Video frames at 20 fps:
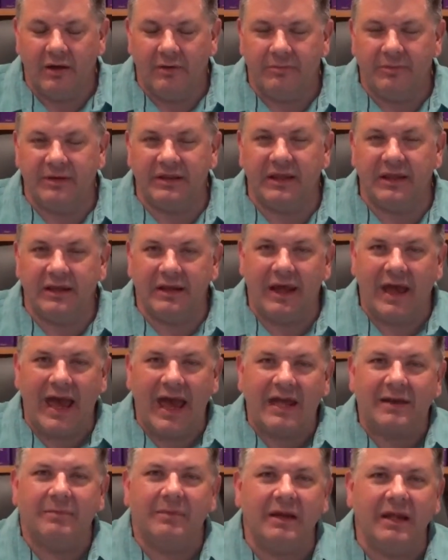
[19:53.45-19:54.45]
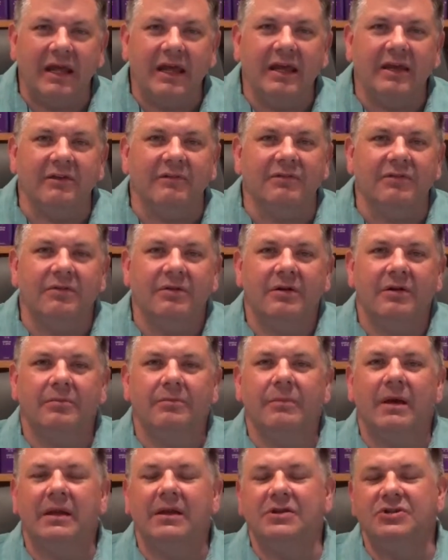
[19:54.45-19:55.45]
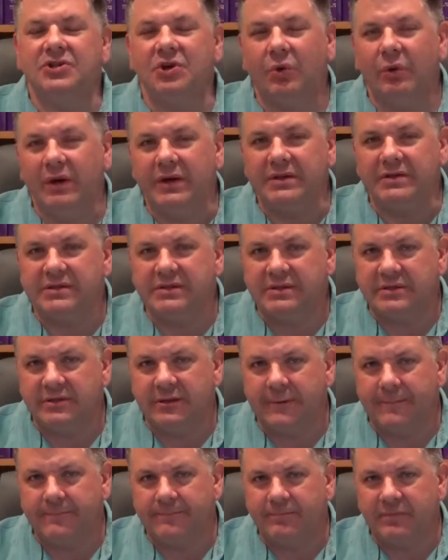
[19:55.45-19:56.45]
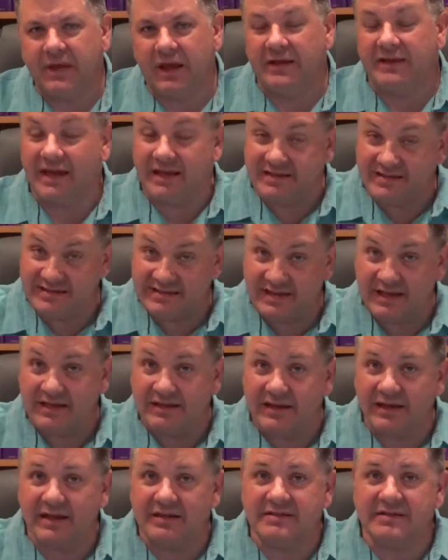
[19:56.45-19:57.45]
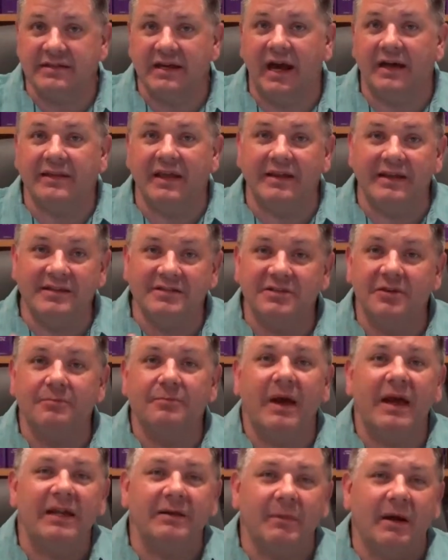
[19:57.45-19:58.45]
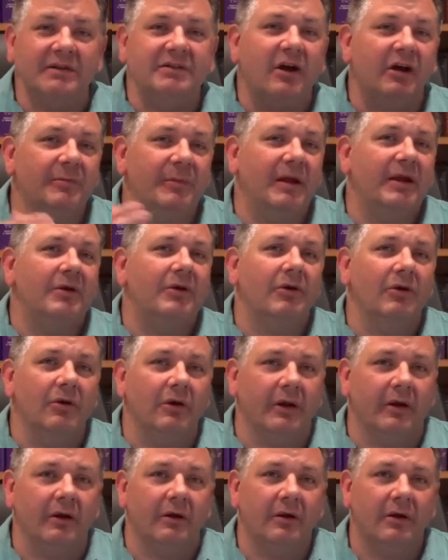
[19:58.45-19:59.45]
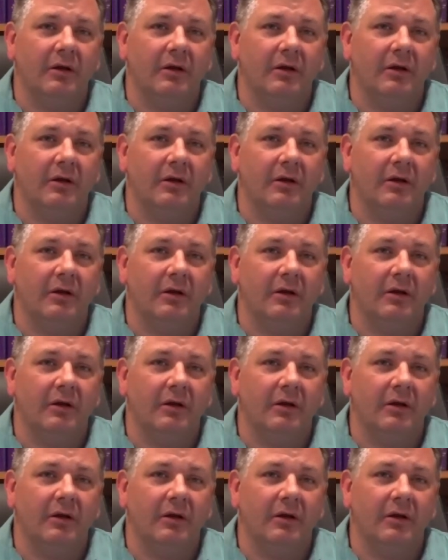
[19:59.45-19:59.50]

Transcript: But then Adam and Eve made a choice, and they sinned against God. They disobeyed Him. I talked about it earlier.